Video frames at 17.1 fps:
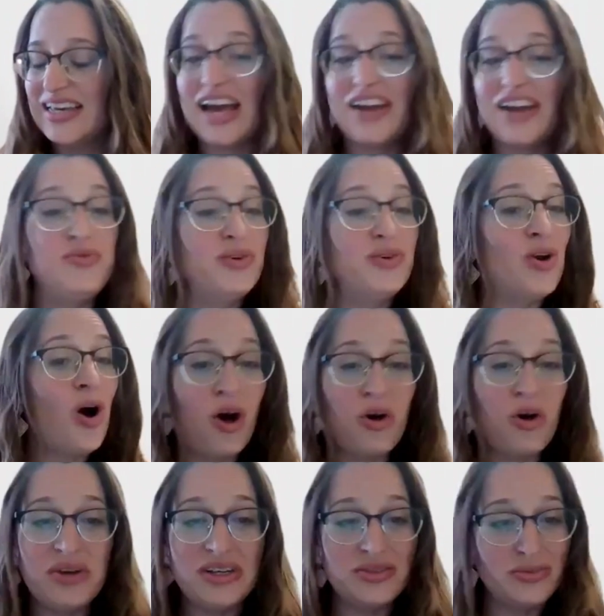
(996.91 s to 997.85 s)
And you can
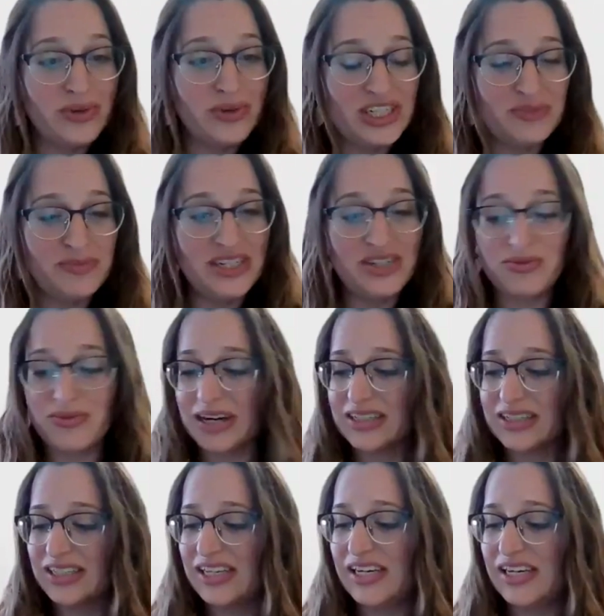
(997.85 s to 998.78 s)
always reach me
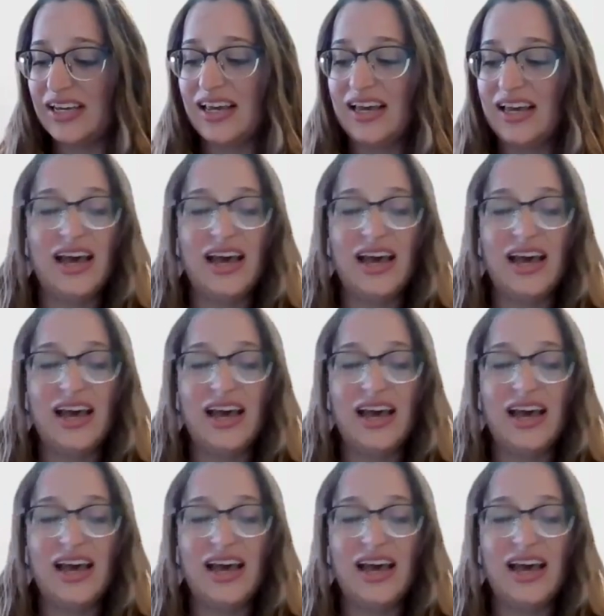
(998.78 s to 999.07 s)
directly